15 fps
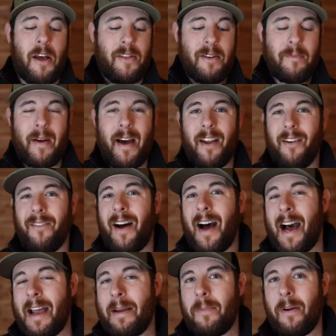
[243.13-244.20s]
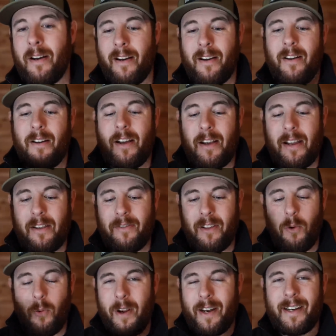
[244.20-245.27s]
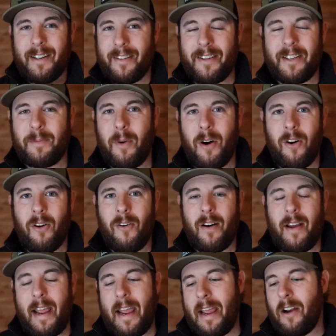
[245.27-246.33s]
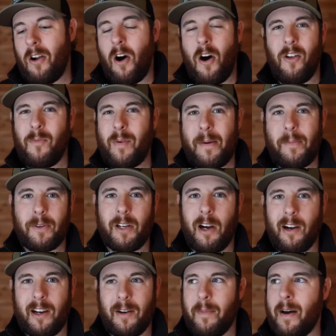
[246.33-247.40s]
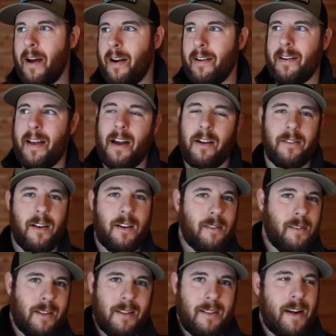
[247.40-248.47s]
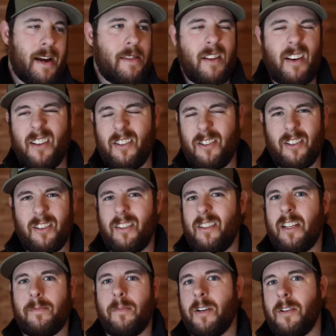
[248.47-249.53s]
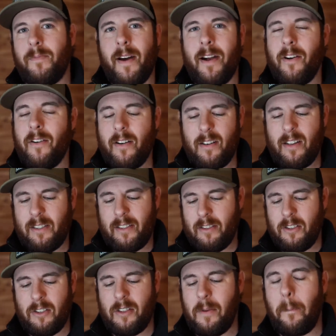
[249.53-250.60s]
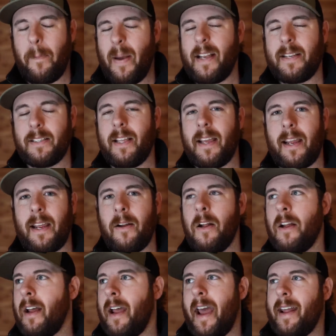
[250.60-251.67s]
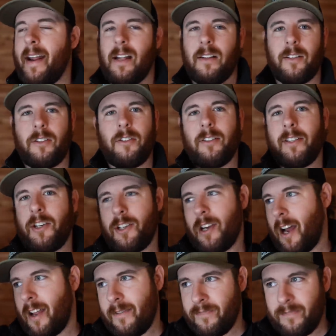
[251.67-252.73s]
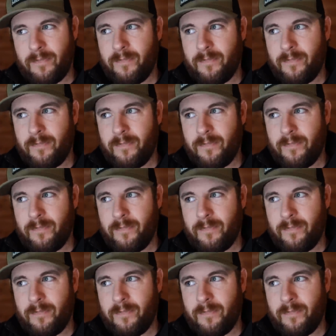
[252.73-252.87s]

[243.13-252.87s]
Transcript: the amount of hype that went into this bow and all the people talking about it and how Dudley is saying that it's just this much better and it's just the best thing. And I literally shot